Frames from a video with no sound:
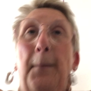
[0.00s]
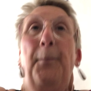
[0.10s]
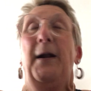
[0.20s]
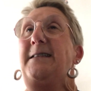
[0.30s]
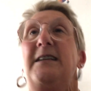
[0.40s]

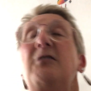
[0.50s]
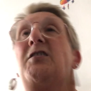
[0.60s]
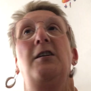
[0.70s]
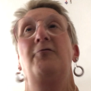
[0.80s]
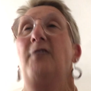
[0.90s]
But I didn't
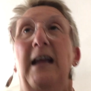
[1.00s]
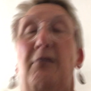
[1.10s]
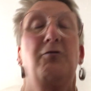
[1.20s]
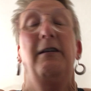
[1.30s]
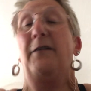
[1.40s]
turn
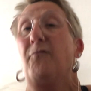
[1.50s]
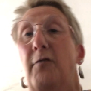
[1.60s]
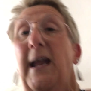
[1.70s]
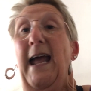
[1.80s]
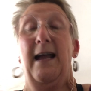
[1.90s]
around or even
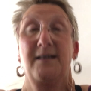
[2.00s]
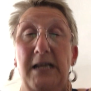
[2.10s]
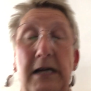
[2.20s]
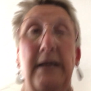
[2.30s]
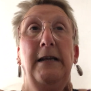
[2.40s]
react,
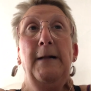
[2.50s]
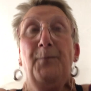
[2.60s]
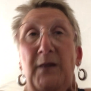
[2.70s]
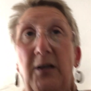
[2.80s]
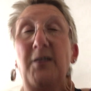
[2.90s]

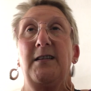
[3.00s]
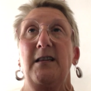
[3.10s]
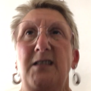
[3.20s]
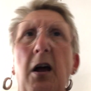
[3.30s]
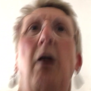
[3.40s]
because at
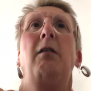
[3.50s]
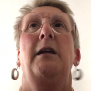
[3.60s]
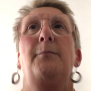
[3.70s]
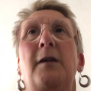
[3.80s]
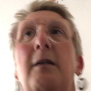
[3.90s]
the
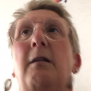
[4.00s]
time,